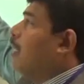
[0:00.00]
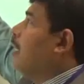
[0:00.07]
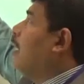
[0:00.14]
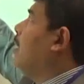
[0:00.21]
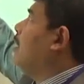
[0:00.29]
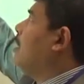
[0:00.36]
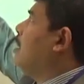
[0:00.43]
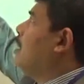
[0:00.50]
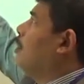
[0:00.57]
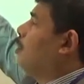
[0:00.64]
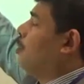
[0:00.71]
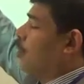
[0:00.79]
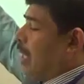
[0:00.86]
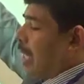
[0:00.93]
And in
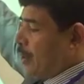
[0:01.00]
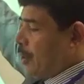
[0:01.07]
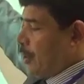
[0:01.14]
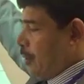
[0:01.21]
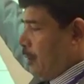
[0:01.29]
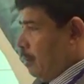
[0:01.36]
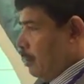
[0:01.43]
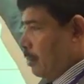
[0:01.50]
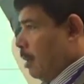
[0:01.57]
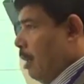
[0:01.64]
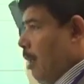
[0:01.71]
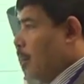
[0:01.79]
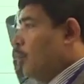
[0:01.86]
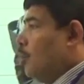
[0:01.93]
the
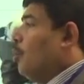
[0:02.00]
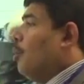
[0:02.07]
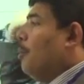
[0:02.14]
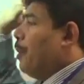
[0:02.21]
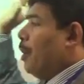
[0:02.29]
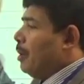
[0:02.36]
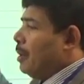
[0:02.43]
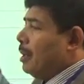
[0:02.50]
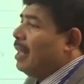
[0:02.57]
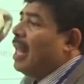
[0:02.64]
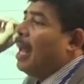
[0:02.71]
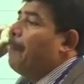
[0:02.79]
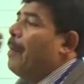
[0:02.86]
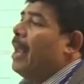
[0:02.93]
introduction, you
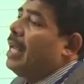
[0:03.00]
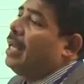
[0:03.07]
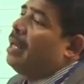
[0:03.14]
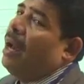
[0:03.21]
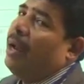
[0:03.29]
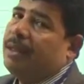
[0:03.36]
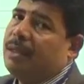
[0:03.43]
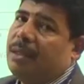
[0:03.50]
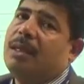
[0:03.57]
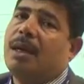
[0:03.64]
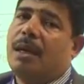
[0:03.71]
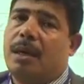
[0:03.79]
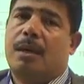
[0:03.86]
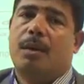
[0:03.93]
put the main
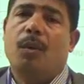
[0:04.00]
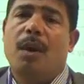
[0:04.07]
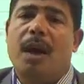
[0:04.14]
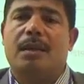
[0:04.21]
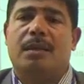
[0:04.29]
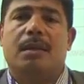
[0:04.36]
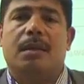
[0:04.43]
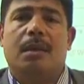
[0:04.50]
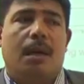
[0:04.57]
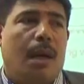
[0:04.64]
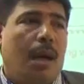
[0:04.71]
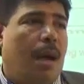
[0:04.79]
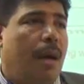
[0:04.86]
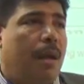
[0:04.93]
idea. What
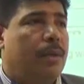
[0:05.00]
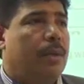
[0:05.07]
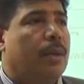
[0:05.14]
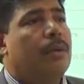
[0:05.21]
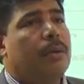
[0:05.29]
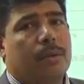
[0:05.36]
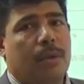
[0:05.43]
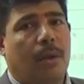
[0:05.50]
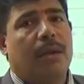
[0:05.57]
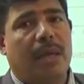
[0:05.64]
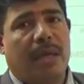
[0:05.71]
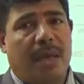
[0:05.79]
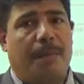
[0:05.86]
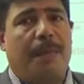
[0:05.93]
are you
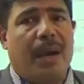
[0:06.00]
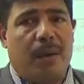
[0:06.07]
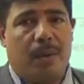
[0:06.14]
talking